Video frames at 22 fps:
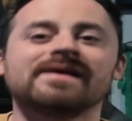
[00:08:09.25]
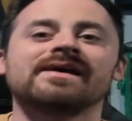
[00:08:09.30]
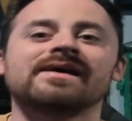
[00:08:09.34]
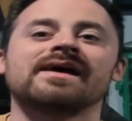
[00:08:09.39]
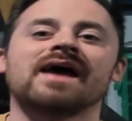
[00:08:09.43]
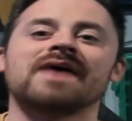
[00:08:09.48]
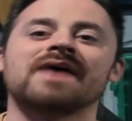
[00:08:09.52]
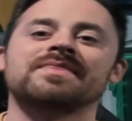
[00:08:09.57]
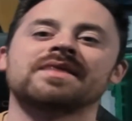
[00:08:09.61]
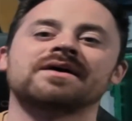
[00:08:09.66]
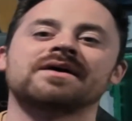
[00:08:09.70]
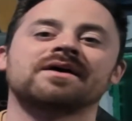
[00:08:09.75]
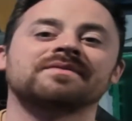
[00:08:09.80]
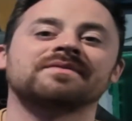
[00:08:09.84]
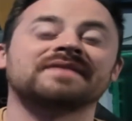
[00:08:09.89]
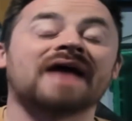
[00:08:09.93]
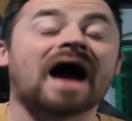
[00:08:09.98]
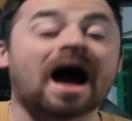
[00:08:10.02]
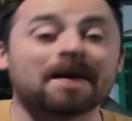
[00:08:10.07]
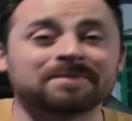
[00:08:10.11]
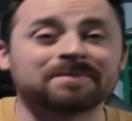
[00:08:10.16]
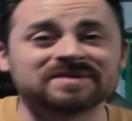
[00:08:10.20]
And then on the
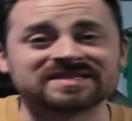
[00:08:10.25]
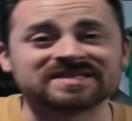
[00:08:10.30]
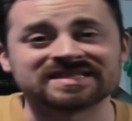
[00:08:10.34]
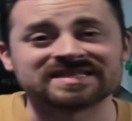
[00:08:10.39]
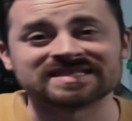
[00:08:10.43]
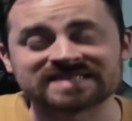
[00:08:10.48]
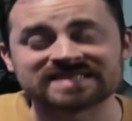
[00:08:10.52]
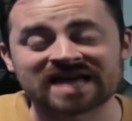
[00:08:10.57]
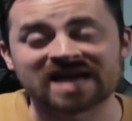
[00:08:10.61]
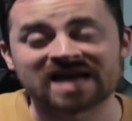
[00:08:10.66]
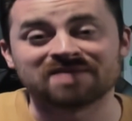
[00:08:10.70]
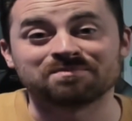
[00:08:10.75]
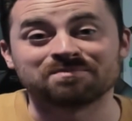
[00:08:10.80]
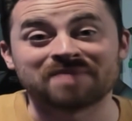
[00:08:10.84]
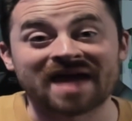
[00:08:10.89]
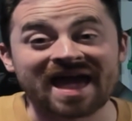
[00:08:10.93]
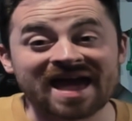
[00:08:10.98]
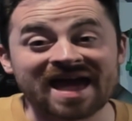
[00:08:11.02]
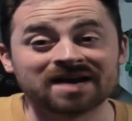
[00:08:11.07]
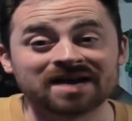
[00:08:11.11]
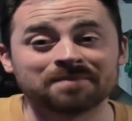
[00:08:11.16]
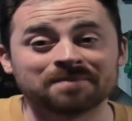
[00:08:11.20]
opposite side,
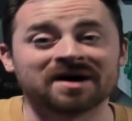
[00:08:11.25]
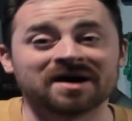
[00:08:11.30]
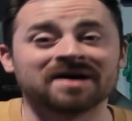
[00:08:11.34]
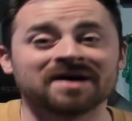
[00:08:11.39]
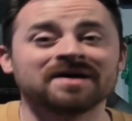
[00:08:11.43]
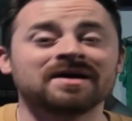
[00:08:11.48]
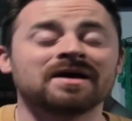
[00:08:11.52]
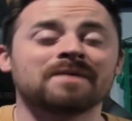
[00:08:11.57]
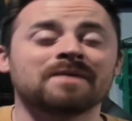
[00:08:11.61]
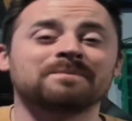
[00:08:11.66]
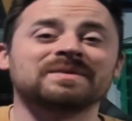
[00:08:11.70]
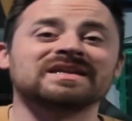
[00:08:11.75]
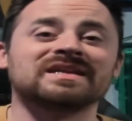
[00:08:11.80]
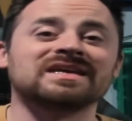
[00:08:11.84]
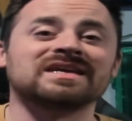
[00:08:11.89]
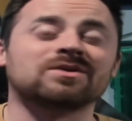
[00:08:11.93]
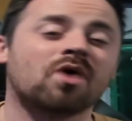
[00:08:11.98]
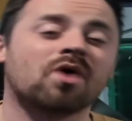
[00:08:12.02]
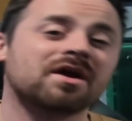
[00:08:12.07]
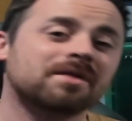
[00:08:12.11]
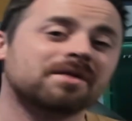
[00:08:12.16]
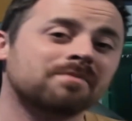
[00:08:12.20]
Panama beating
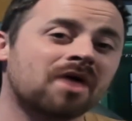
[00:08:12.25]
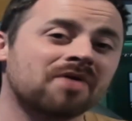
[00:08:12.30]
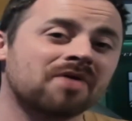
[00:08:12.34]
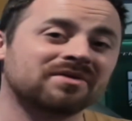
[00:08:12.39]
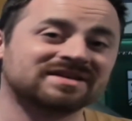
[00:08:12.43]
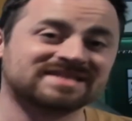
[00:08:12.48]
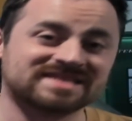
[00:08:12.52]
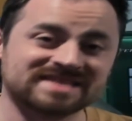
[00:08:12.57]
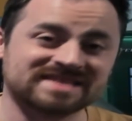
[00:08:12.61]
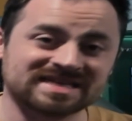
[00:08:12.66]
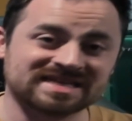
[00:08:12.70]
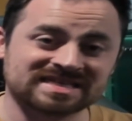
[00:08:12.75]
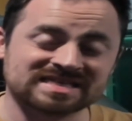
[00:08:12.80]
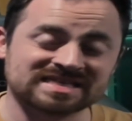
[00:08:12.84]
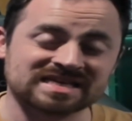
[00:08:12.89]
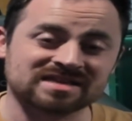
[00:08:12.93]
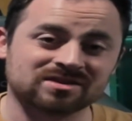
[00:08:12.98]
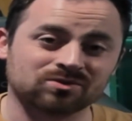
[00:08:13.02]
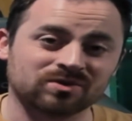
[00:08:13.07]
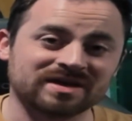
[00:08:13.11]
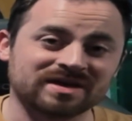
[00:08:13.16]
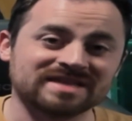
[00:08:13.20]
Guatemala
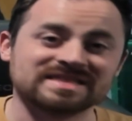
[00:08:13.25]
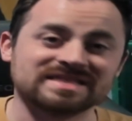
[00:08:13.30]
6-3,